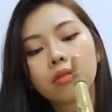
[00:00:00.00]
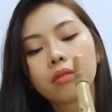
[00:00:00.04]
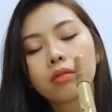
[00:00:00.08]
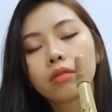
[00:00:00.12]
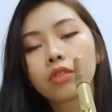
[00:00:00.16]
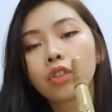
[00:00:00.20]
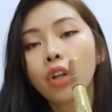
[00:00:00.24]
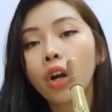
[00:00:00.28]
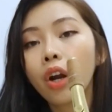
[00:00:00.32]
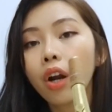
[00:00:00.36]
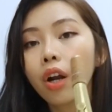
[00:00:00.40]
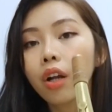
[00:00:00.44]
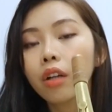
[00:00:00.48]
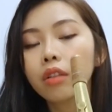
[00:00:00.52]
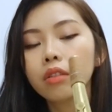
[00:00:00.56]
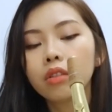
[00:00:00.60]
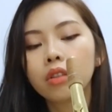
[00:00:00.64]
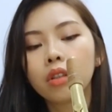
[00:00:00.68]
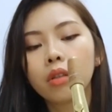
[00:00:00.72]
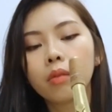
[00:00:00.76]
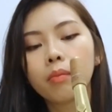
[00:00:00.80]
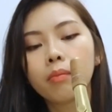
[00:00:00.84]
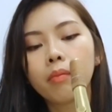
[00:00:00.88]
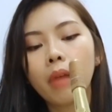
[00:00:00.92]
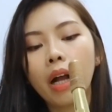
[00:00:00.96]
turn
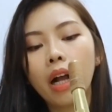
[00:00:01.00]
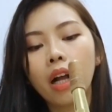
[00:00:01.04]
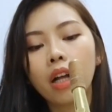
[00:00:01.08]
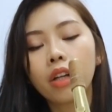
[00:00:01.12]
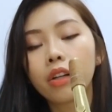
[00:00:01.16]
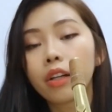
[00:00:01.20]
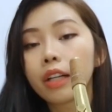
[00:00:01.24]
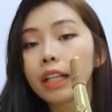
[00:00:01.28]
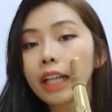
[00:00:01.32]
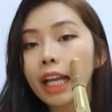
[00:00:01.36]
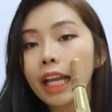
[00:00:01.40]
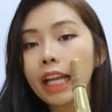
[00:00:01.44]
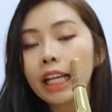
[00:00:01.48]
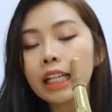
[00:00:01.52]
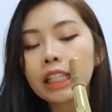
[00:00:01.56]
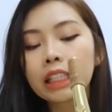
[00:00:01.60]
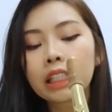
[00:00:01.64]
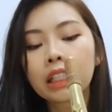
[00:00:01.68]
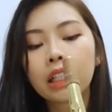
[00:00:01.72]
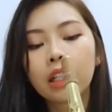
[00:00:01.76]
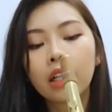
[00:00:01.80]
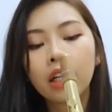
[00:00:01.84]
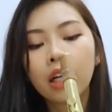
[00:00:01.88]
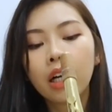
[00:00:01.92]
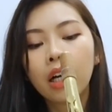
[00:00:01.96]
the
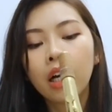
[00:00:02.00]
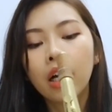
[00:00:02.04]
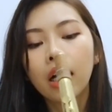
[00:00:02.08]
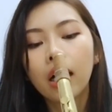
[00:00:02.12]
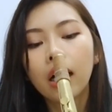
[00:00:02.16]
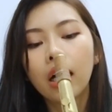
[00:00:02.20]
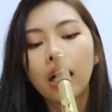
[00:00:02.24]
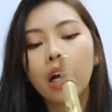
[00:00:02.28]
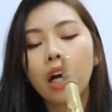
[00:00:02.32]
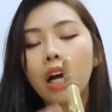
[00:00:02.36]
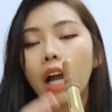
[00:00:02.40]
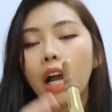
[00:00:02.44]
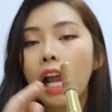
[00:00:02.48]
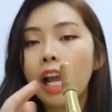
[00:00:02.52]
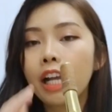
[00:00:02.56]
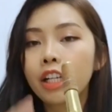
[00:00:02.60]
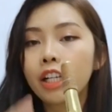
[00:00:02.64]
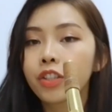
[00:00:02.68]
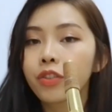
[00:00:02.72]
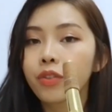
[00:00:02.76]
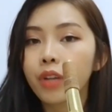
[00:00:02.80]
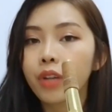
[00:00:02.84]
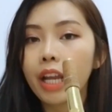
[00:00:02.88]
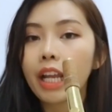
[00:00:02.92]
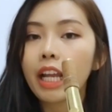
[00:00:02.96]
neck as
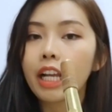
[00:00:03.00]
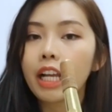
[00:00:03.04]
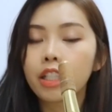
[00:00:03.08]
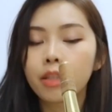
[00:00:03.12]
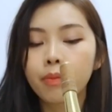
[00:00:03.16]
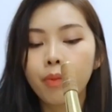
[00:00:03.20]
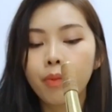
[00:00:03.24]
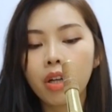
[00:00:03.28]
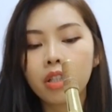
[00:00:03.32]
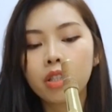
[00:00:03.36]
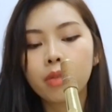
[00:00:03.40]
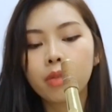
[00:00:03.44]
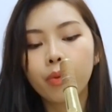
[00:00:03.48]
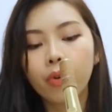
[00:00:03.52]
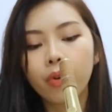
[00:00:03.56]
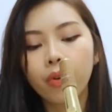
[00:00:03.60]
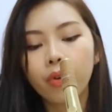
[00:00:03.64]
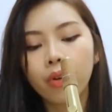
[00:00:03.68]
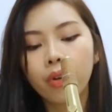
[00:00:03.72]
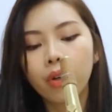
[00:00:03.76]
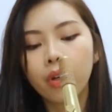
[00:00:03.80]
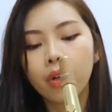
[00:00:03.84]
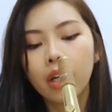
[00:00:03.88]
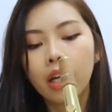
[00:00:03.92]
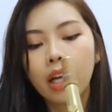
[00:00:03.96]
straight as possible.
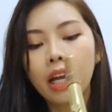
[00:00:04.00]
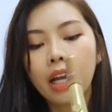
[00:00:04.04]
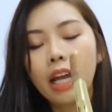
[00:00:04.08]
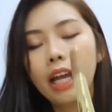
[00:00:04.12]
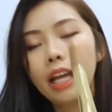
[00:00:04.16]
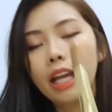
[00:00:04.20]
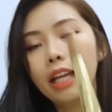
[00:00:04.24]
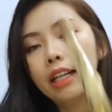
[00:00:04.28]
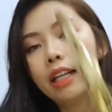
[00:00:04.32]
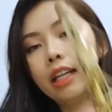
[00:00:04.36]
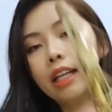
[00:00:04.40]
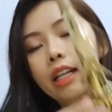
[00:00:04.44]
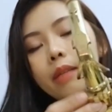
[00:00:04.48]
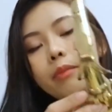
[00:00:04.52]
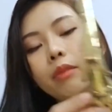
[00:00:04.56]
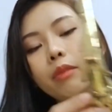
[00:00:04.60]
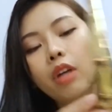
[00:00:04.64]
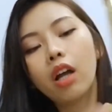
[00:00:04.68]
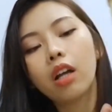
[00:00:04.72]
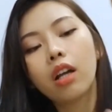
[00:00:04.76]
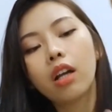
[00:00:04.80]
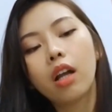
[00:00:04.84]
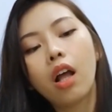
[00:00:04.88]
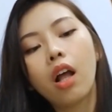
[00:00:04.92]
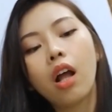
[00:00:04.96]
And then I'm
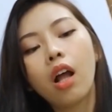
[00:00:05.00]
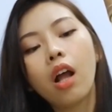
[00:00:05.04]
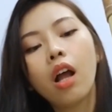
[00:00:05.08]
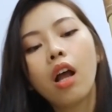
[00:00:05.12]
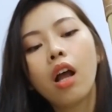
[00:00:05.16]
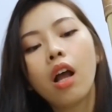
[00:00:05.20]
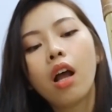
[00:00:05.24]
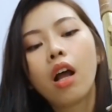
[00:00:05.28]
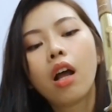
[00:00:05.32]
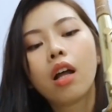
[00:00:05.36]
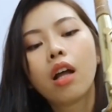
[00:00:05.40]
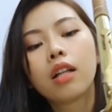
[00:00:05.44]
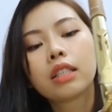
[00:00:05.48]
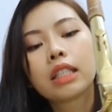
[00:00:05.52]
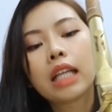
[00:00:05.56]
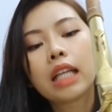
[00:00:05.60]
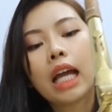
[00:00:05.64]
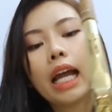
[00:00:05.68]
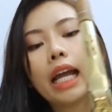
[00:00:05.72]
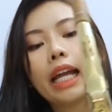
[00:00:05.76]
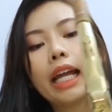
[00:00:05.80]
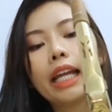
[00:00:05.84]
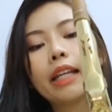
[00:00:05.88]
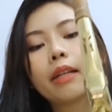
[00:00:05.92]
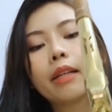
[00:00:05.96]
gonna
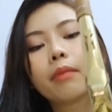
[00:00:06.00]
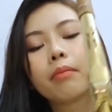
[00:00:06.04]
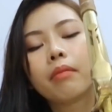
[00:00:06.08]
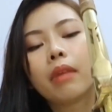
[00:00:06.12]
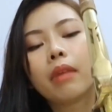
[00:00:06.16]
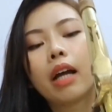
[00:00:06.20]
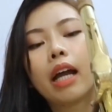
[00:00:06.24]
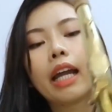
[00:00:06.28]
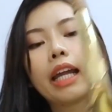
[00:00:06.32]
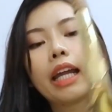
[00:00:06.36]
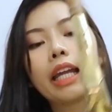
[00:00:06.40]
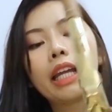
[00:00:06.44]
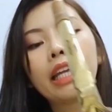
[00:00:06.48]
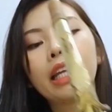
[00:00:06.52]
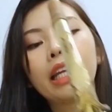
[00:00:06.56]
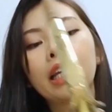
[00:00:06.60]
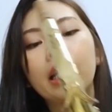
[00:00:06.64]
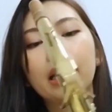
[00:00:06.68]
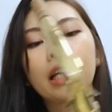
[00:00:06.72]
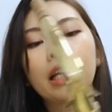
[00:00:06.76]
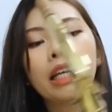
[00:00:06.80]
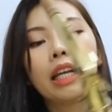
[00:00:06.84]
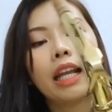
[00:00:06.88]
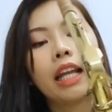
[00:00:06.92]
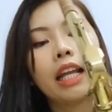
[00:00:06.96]
tighten my
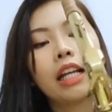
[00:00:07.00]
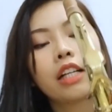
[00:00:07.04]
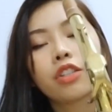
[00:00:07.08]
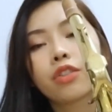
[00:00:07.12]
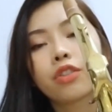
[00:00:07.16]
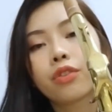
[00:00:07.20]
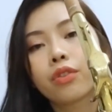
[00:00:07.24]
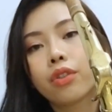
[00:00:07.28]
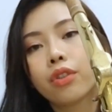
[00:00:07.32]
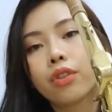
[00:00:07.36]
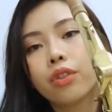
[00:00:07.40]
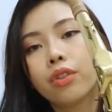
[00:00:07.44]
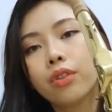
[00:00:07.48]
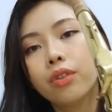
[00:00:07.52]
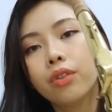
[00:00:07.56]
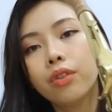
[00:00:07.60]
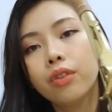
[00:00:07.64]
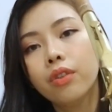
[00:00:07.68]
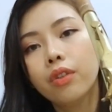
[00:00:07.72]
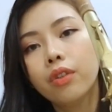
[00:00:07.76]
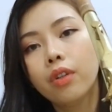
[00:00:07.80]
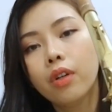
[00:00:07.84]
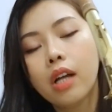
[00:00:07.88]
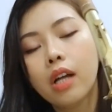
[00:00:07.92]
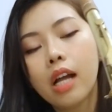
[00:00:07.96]
neck
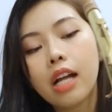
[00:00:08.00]
screw